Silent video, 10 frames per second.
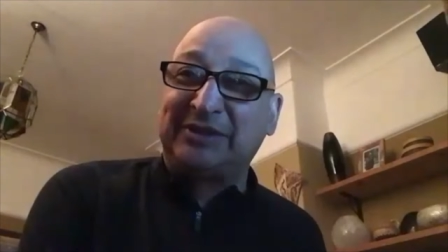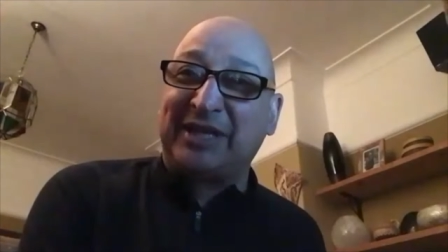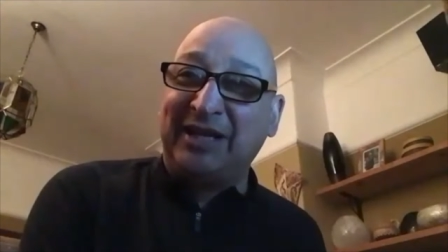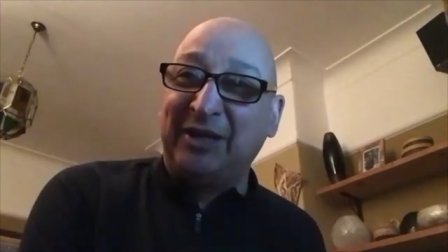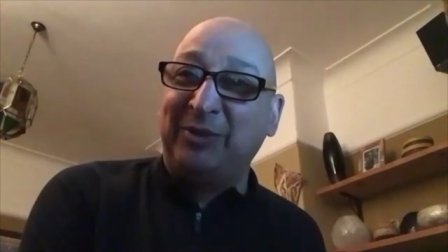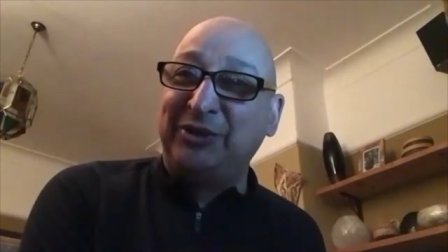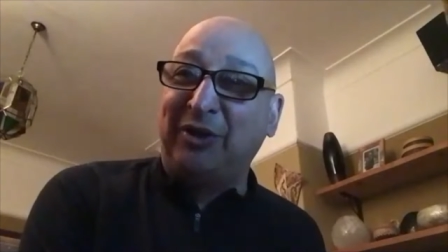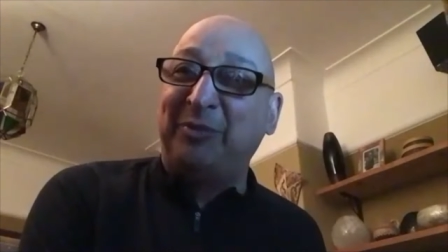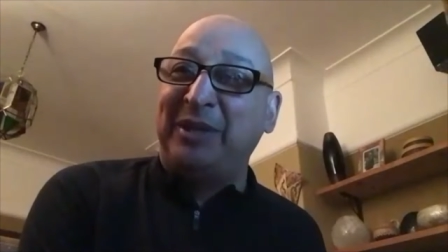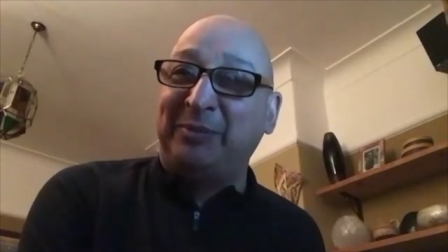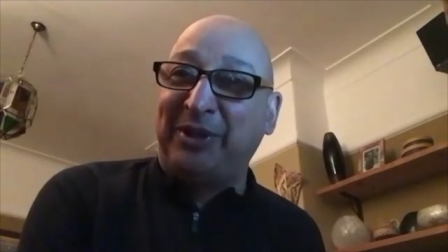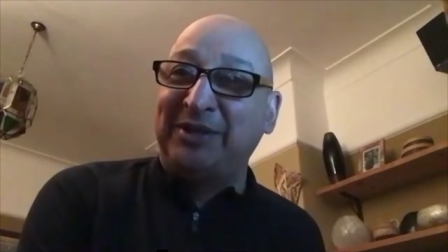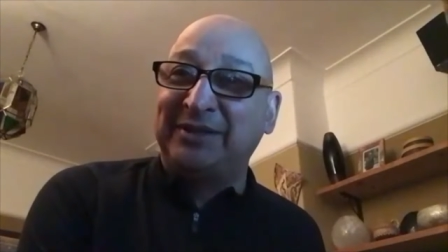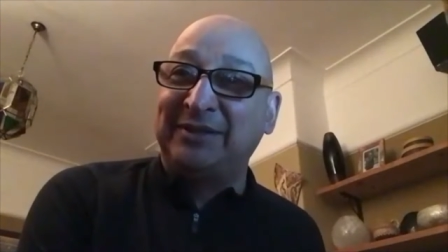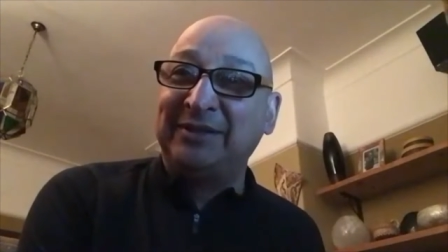killer would not be in
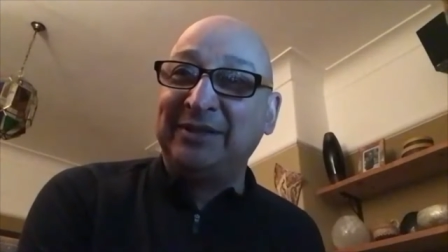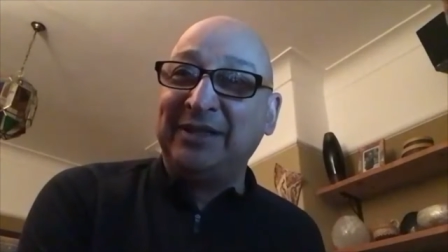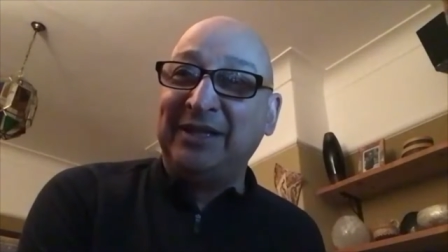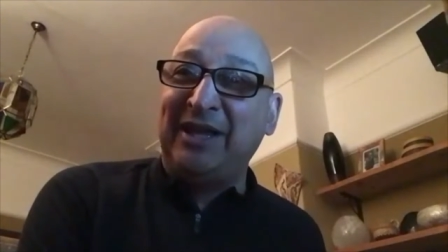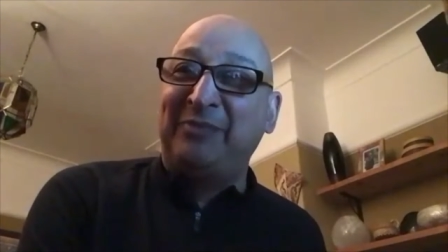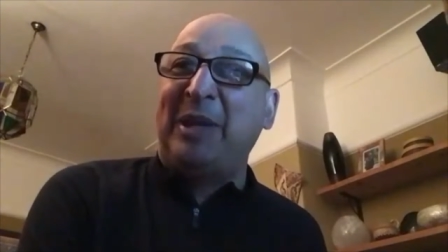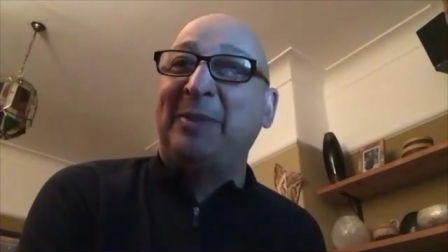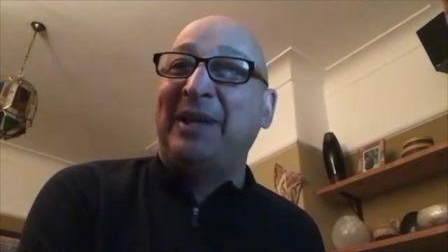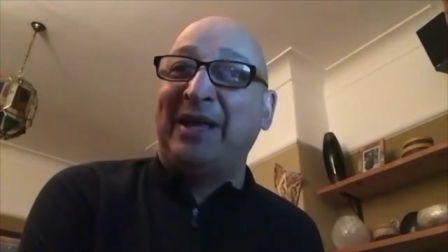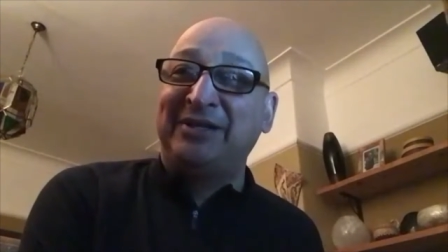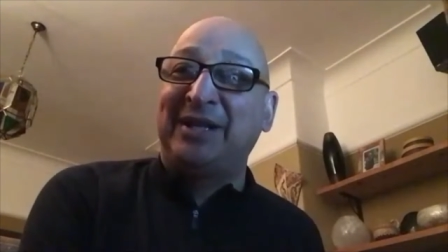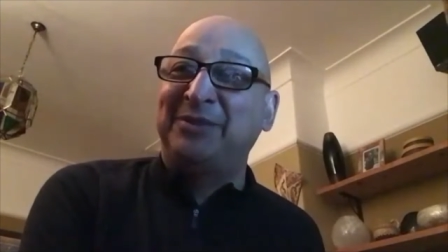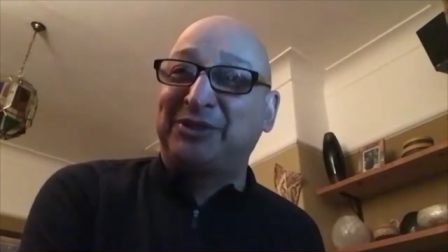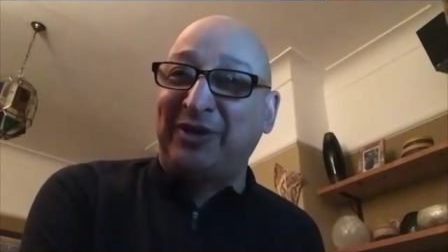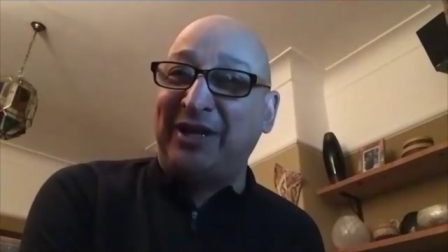prison if people hadn't
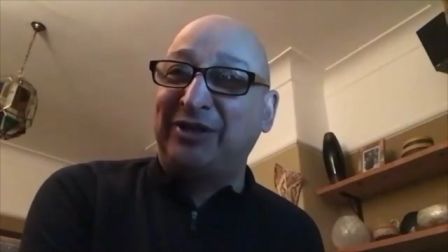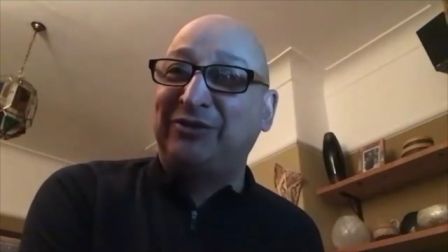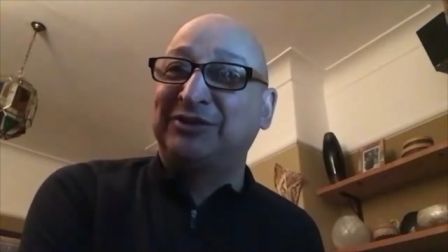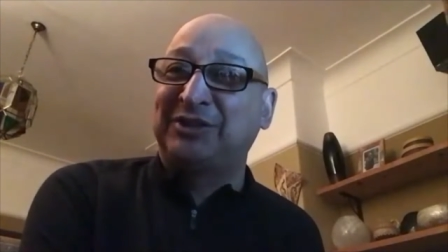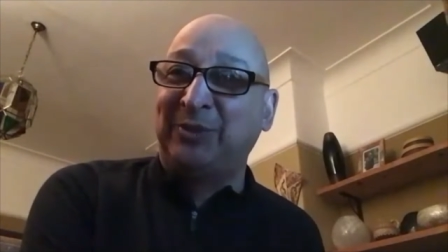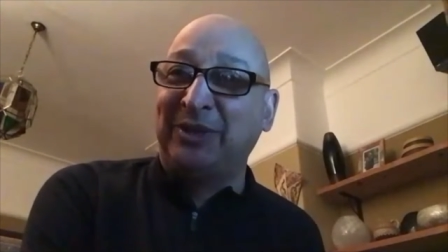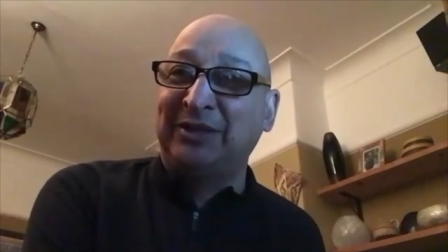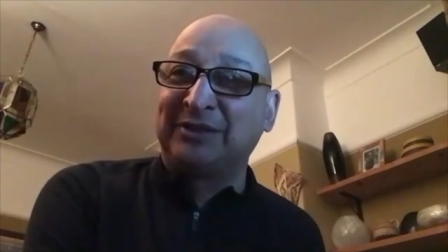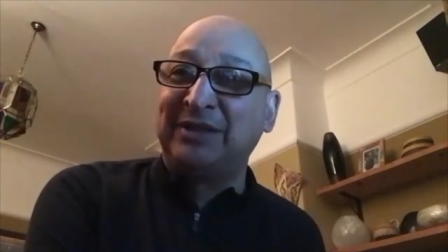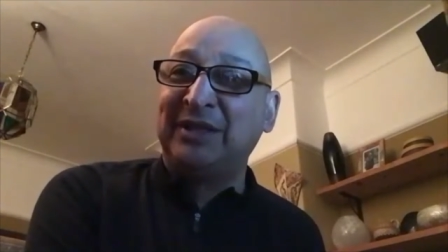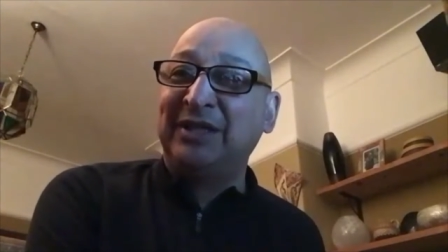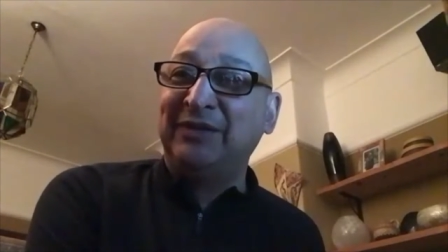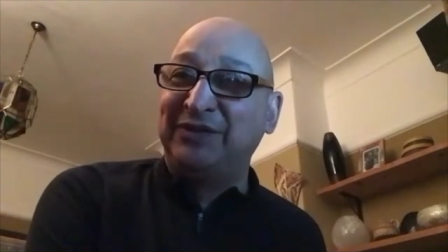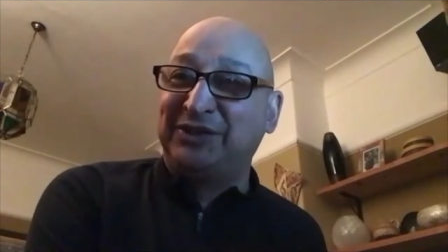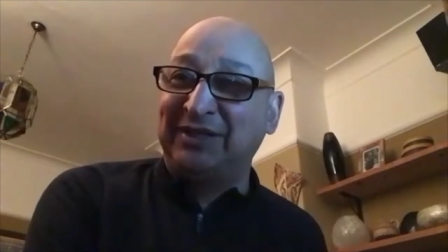demonstrated across the world
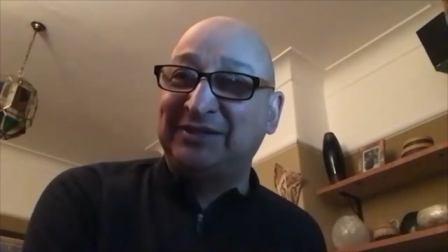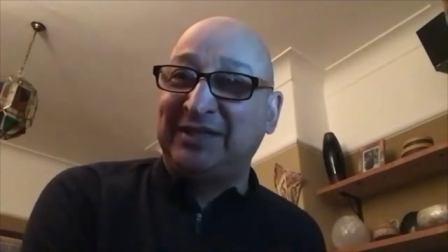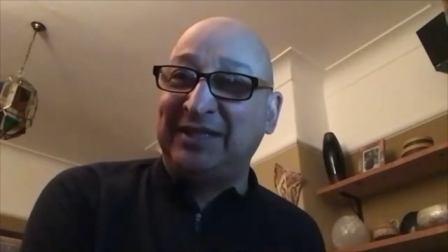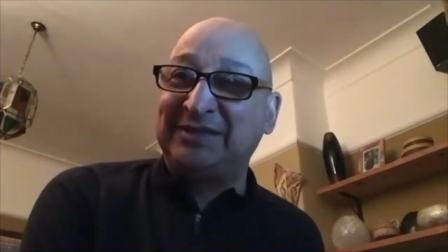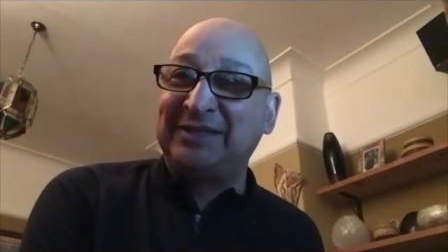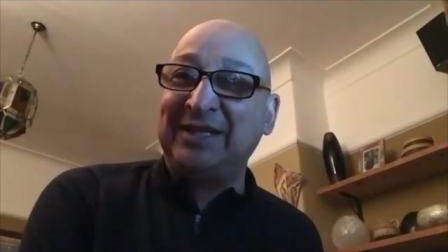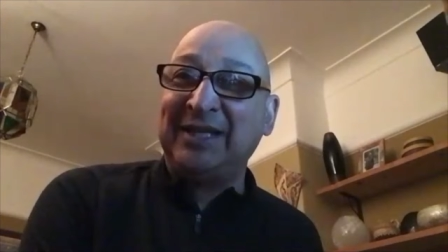for justice.